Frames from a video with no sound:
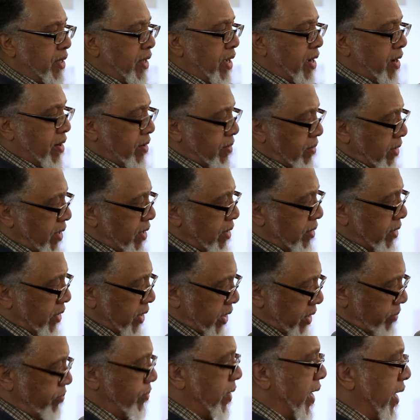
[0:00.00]
I'll
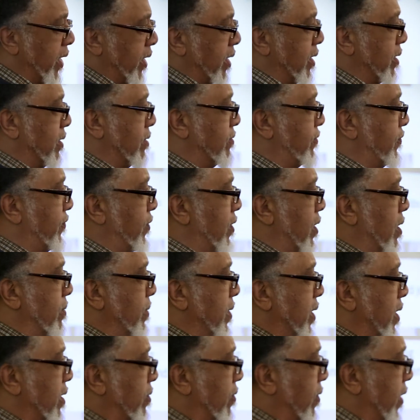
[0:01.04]
get back into
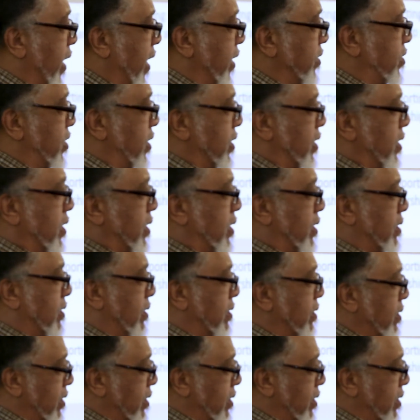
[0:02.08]
farming and ranching and